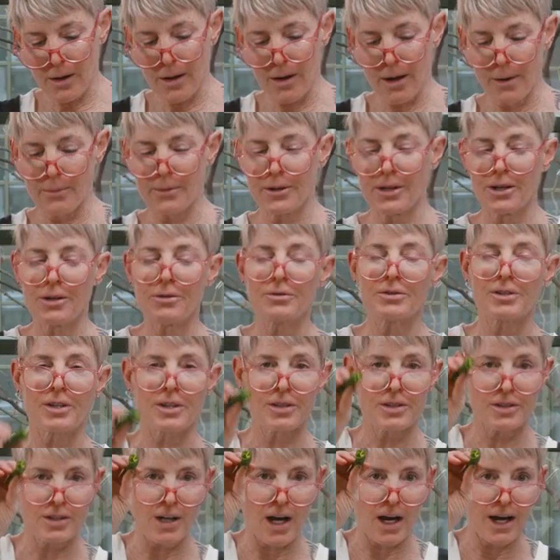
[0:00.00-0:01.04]
I'm gonna use
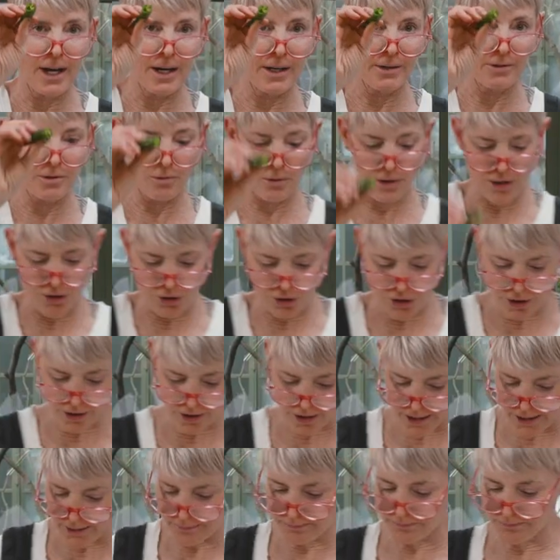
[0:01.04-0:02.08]
this Thai green
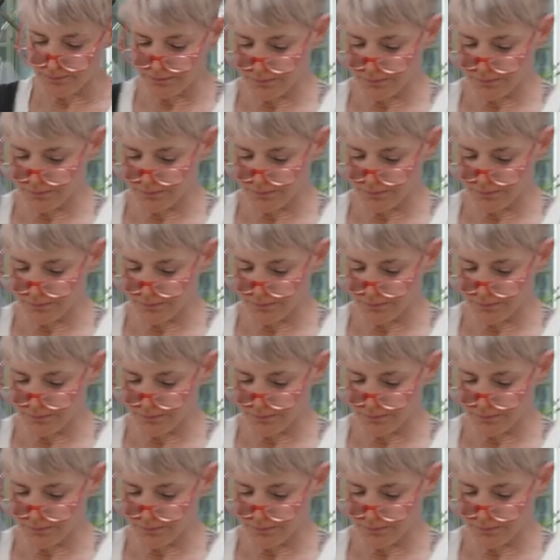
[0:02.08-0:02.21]
chili,